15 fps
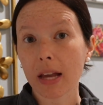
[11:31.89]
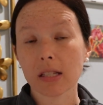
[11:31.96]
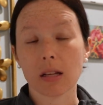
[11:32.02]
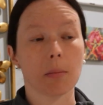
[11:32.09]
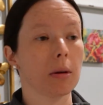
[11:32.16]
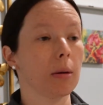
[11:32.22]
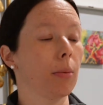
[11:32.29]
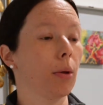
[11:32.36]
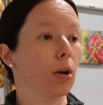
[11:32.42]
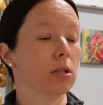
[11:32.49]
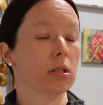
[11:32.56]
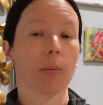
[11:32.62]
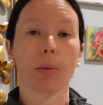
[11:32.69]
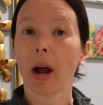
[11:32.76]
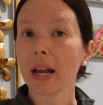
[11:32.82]
Some people are
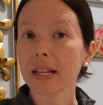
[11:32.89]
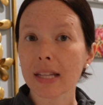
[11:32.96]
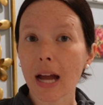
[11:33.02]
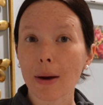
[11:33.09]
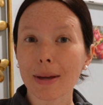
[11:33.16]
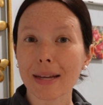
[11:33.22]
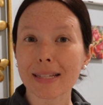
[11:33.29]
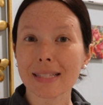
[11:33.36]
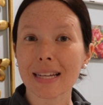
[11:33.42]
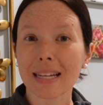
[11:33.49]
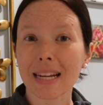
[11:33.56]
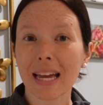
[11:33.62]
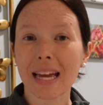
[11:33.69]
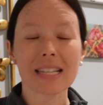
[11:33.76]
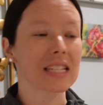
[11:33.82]
surprised how easy it
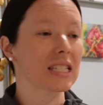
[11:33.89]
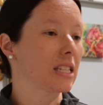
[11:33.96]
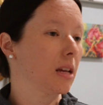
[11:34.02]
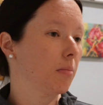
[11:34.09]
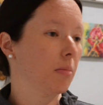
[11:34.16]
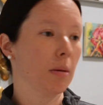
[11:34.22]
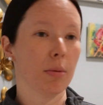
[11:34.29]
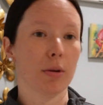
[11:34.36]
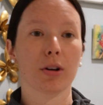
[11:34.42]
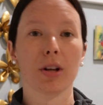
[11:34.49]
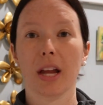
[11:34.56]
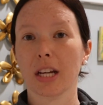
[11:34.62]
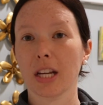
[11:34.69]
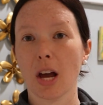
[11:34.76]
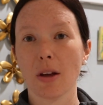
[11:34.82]
is, and some people are
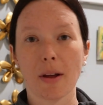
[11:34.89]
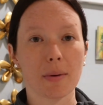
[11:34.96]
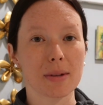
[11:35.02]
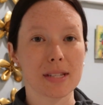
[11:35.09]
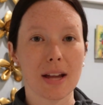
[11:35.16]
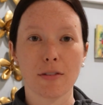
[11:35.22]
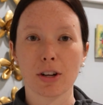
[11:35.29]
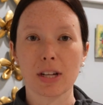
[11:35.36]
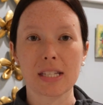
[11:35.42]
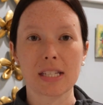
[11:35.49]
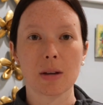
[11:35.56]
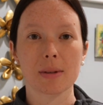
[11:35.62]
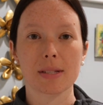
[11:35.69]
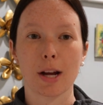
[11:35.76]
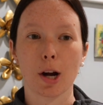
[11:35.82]
like, no, that was never easy, it
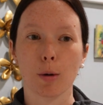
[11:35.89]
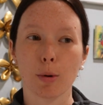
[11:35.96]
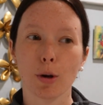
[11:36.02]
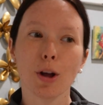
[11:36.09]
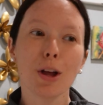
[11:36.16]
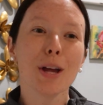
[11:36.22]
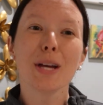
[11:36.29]
was terrible.